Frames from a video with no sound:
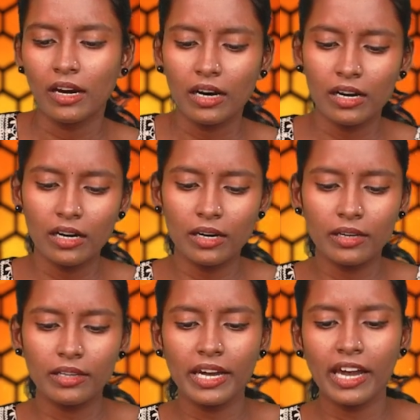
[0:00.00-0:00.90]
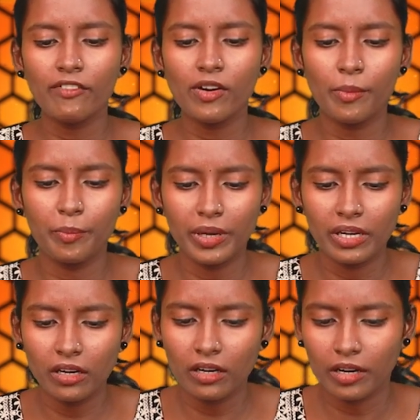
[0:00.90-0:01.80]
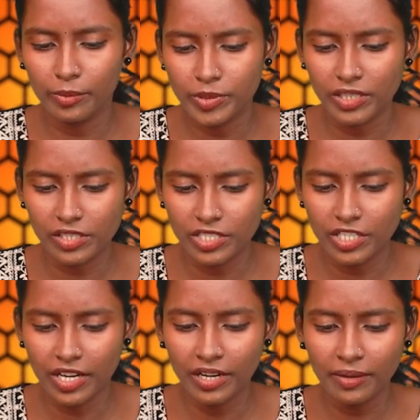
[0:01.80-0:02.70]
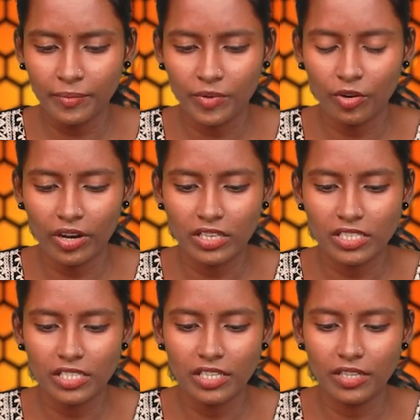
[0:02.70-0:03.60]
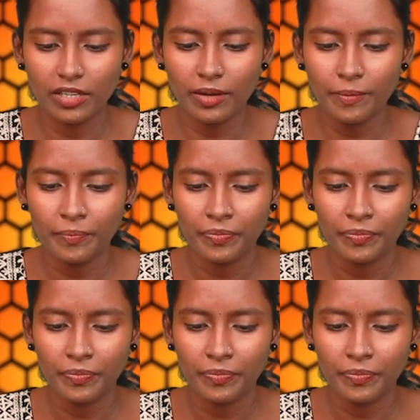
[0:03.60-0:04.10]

they gave a bigger grip section. You can see here.